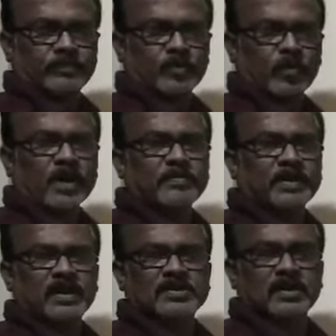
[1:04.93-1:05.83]
Why
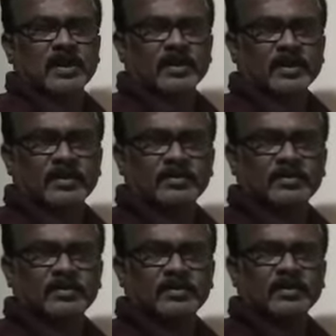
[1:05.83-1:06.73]
Mendel selected
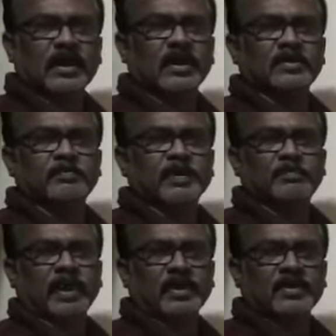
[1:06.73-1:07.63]
garden pea
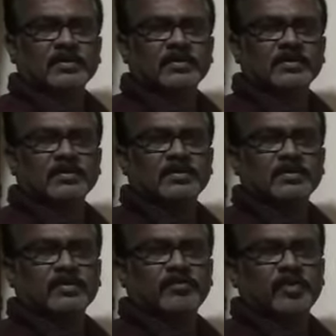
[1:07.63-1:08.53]
plant
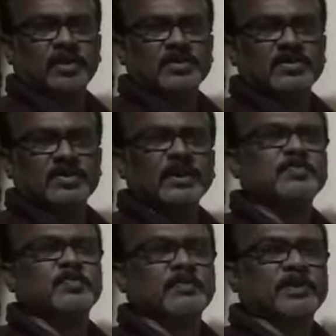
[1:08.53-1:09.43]
for his
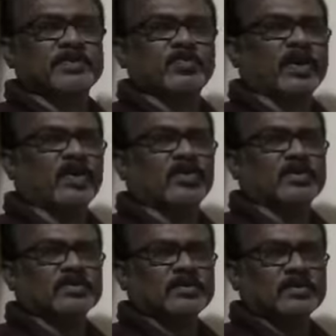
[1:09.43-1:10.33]
experiments? Why not
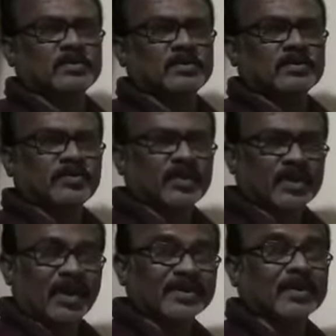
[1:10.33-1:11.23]
the
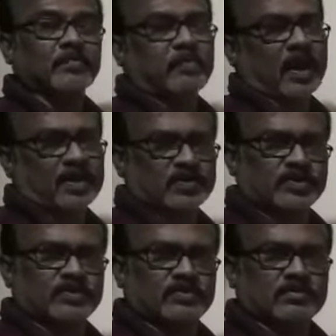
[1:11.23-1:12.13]
other
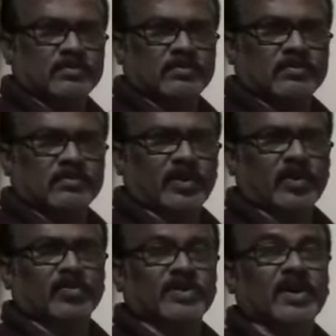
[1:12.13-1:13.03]
plants? Why
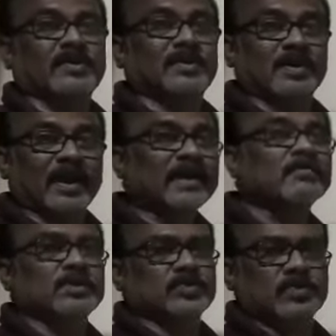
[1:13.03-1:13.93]
not the other
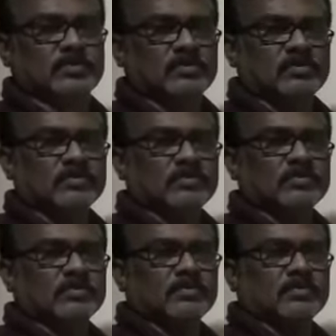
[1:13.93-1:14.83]
animals
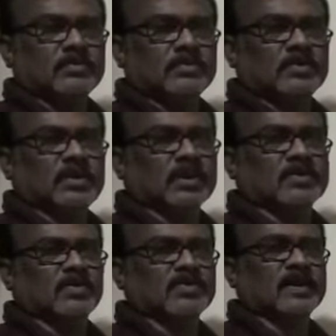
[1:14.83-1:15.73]
he has
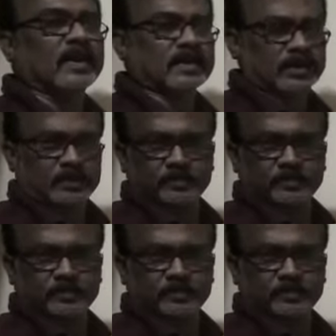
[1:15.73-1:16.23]
not selected?